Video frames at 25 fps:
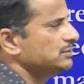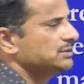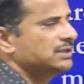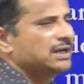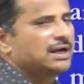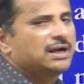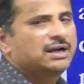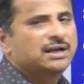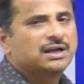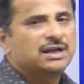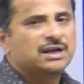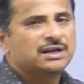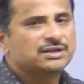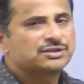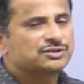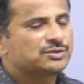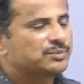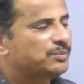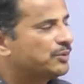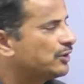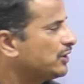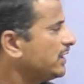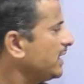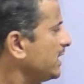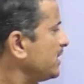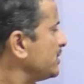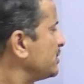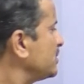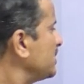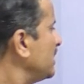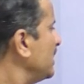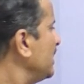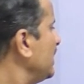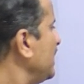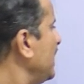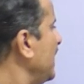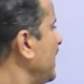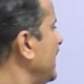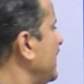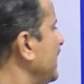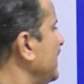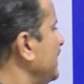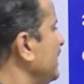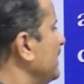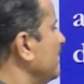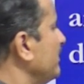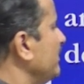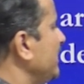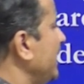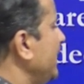to the protection
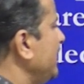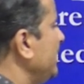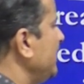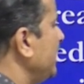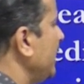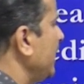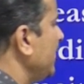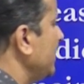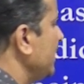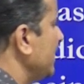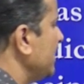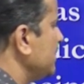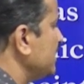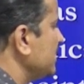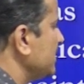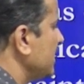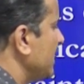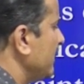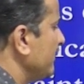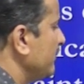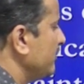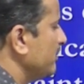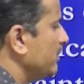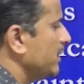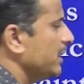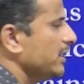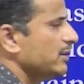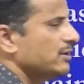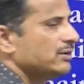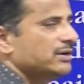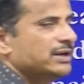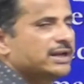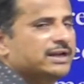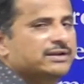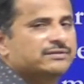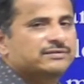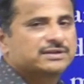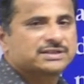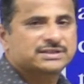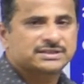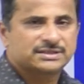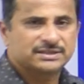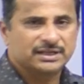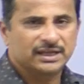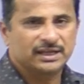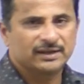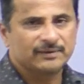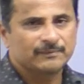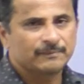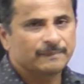and the maintenance of
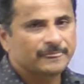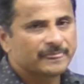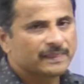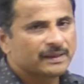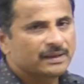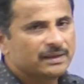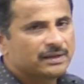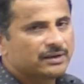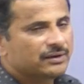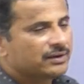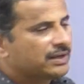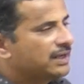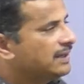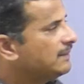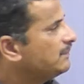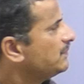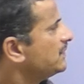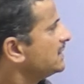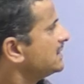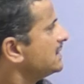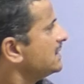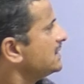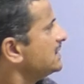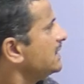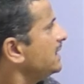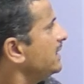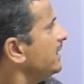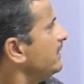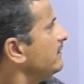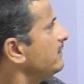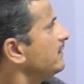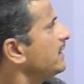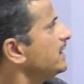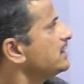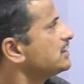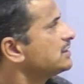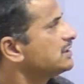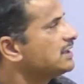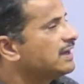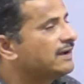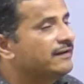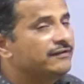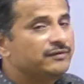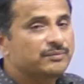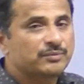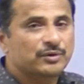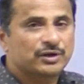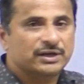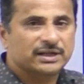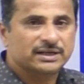biodiversity. Okay, this is a definition of
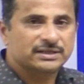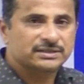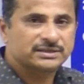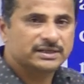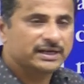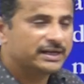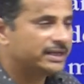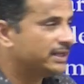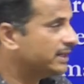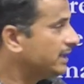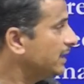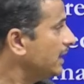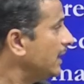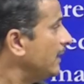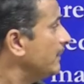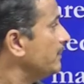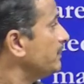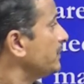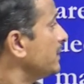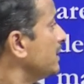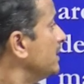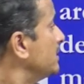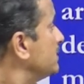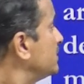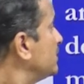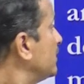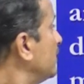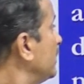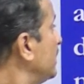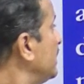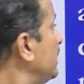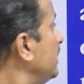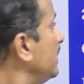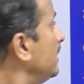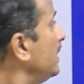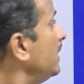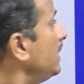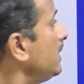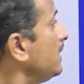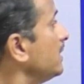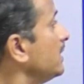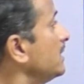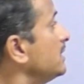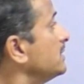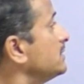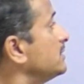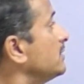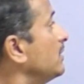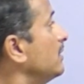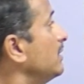protected area. So here,
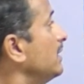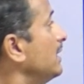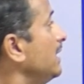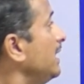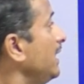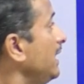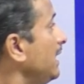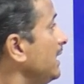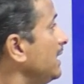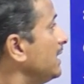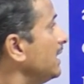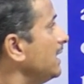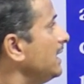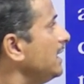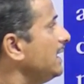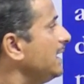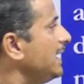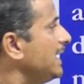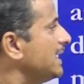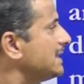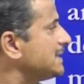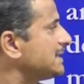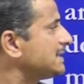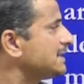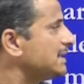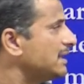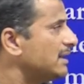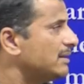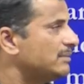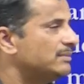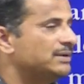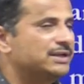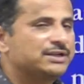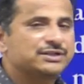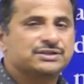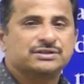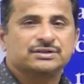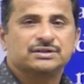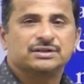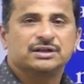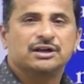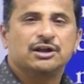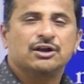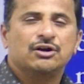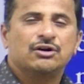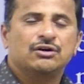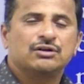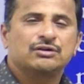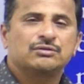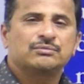so legally established,
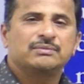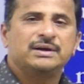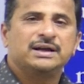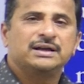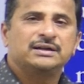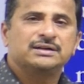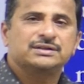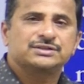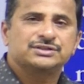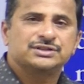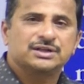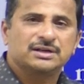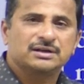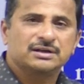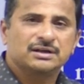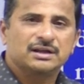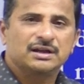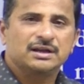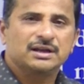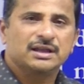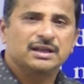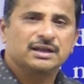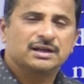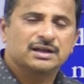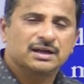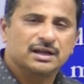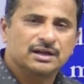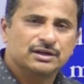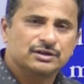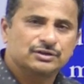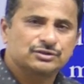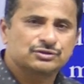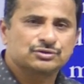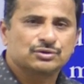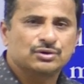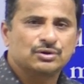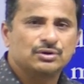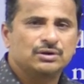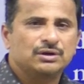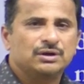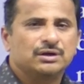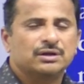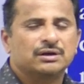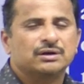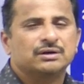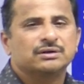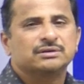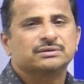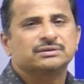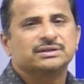government generally
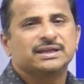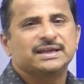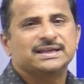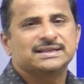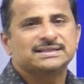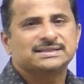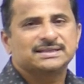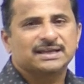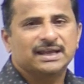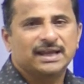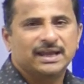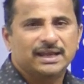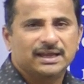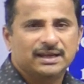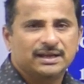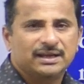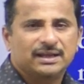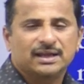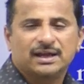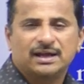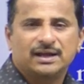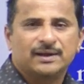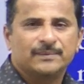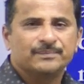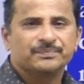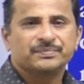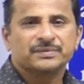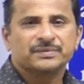controlled these area.